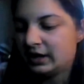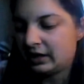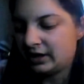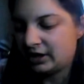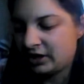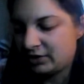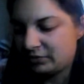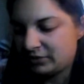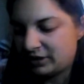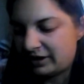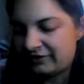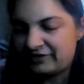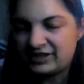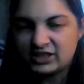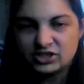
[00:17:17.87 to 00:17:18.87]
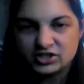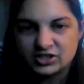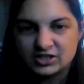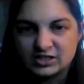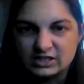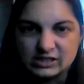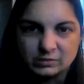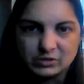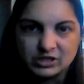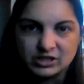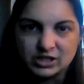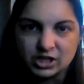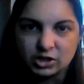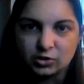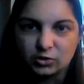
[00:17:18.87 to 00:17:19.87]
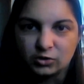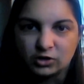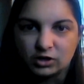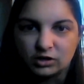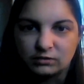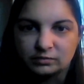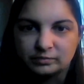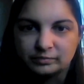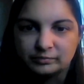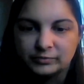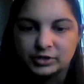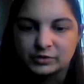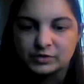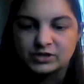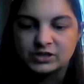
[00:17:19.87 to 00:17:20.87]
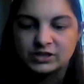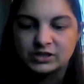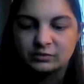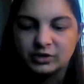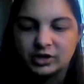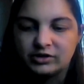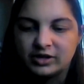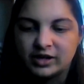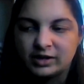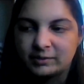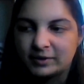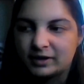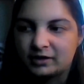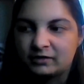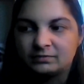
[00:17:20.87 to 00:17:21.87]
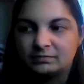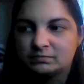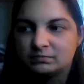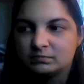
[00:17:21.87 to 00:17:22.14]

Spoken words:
I think it just needed to be in there longer because we only had about